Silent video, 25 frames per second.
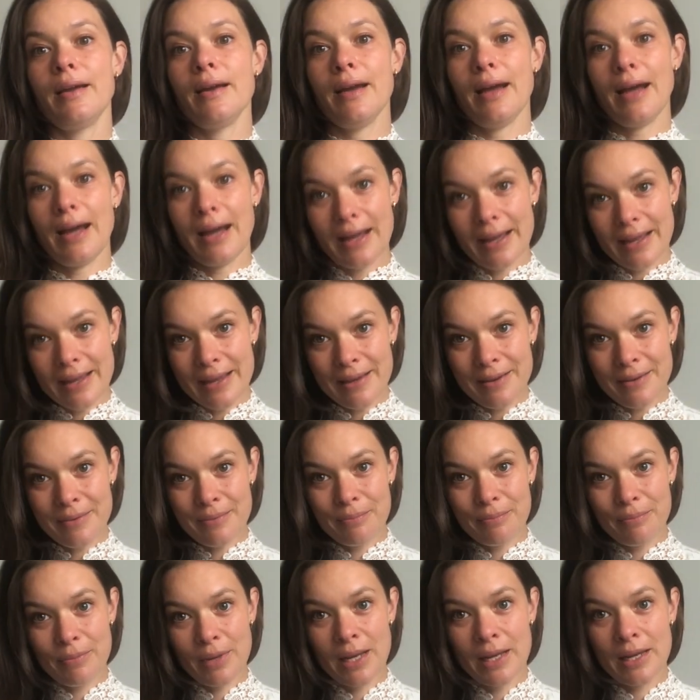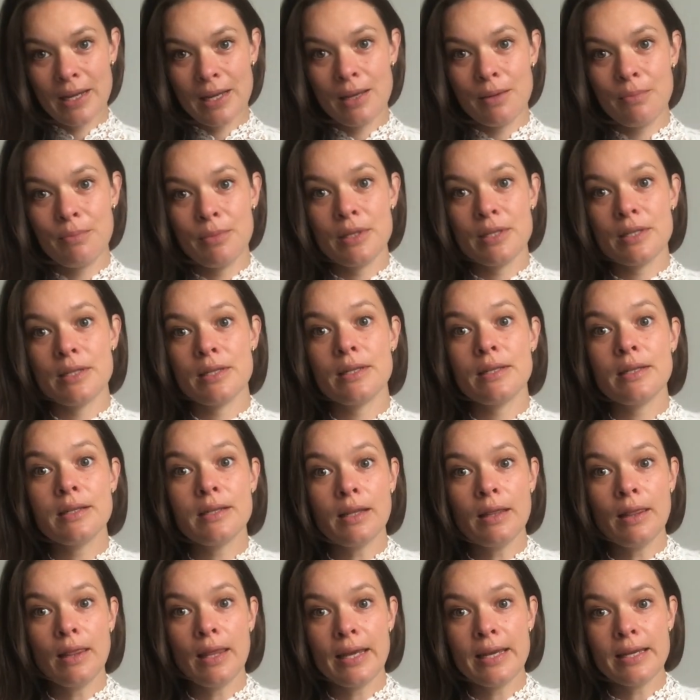Hi, my name is Lil
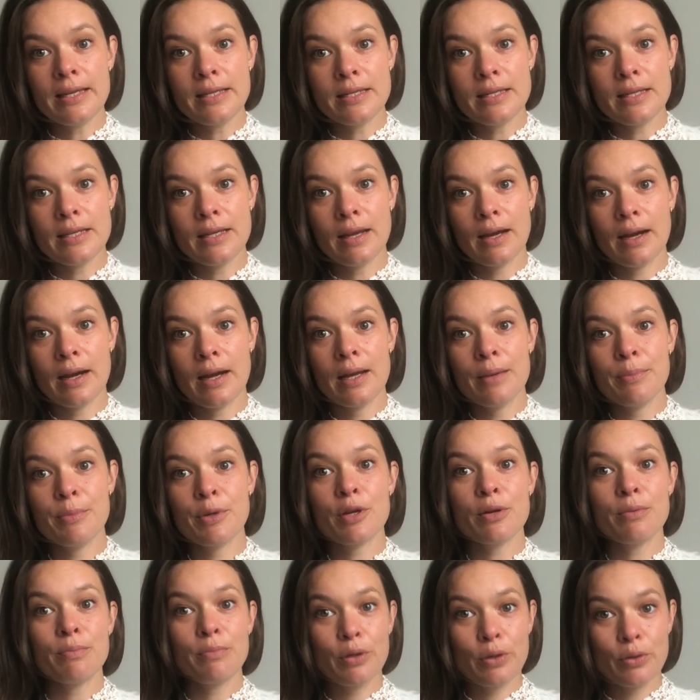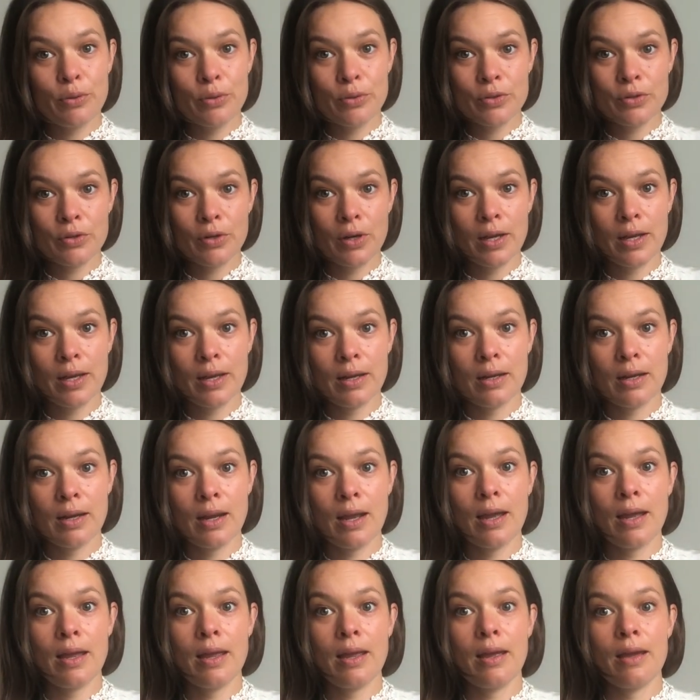Lacy. I'm a composer and
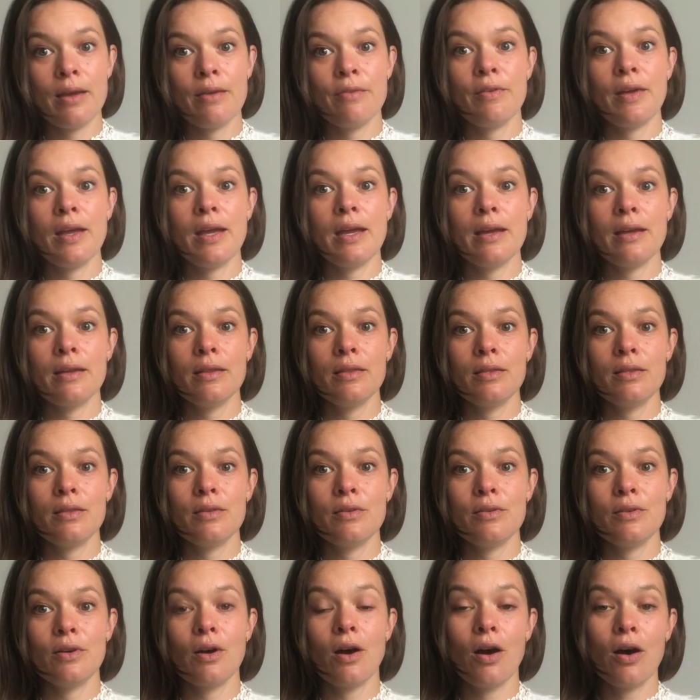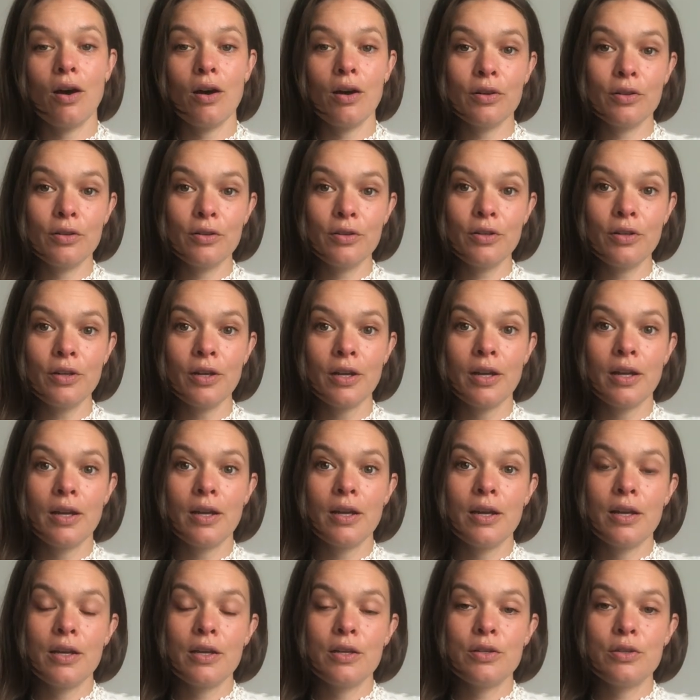I have had the honor
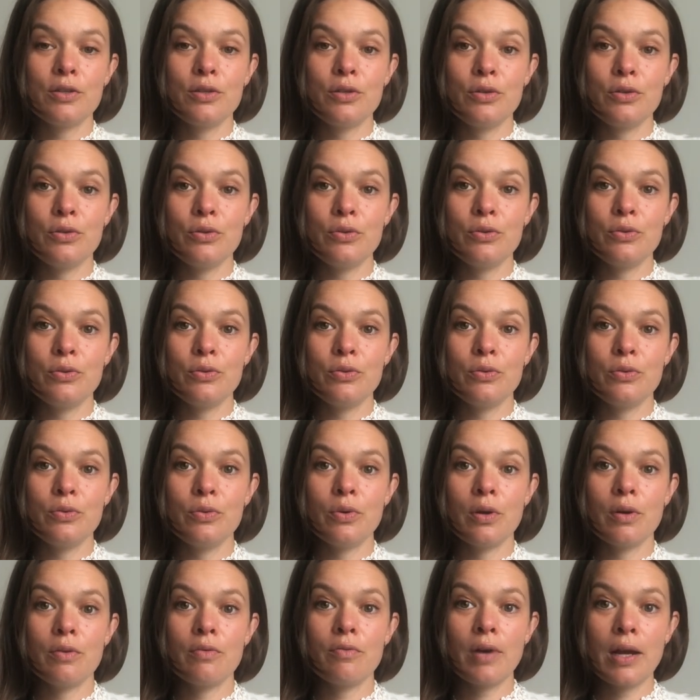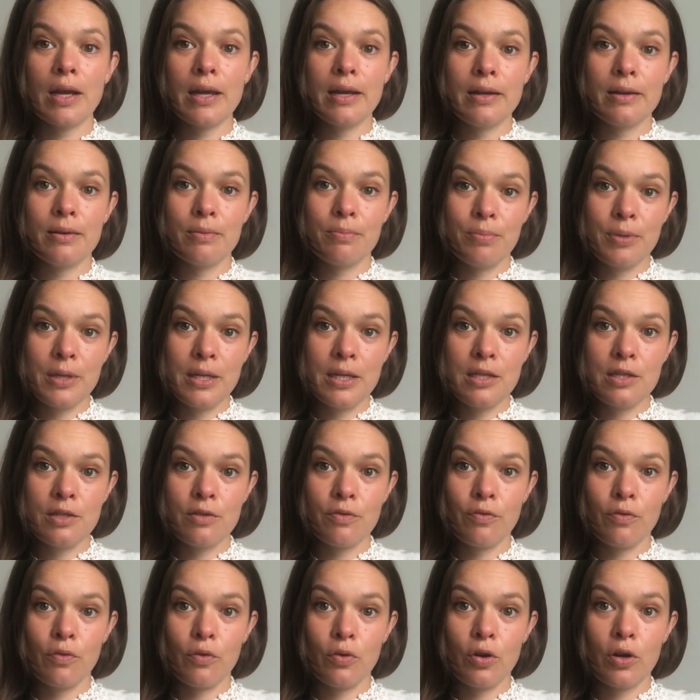to write a piece
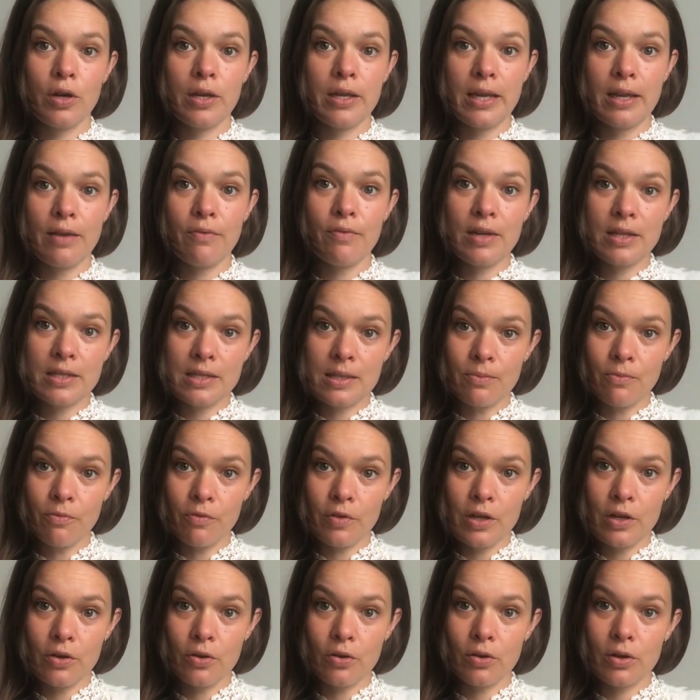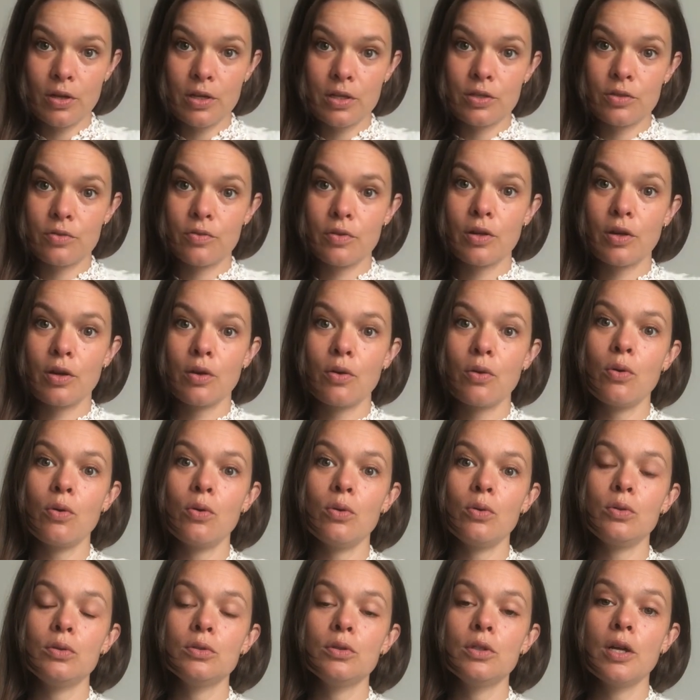for Gavle Symphony Orchestra
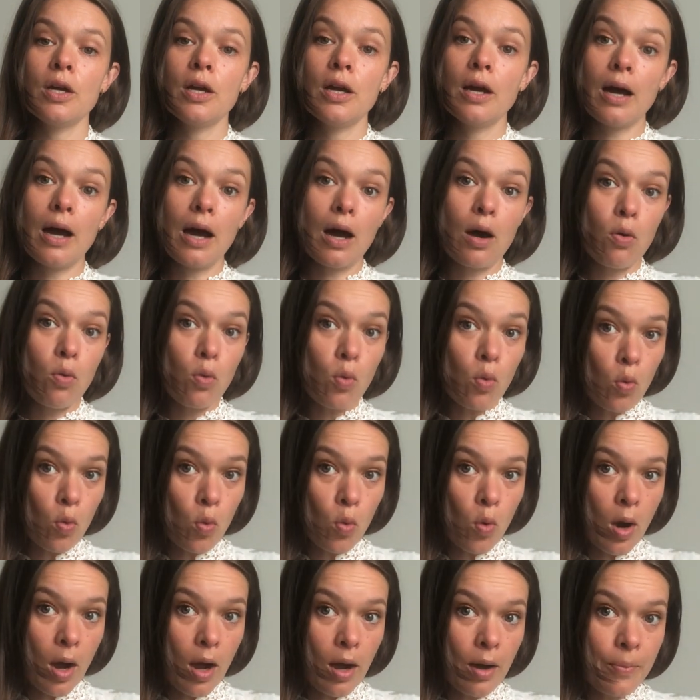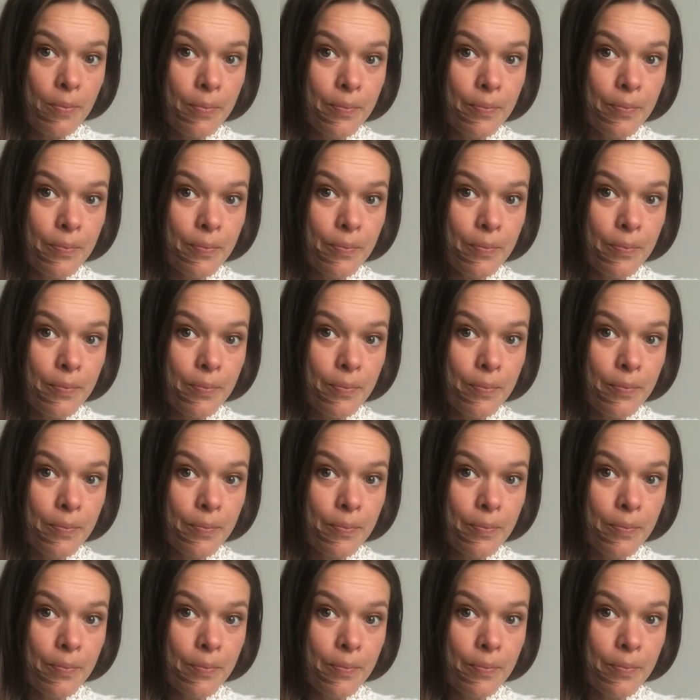called Aurora.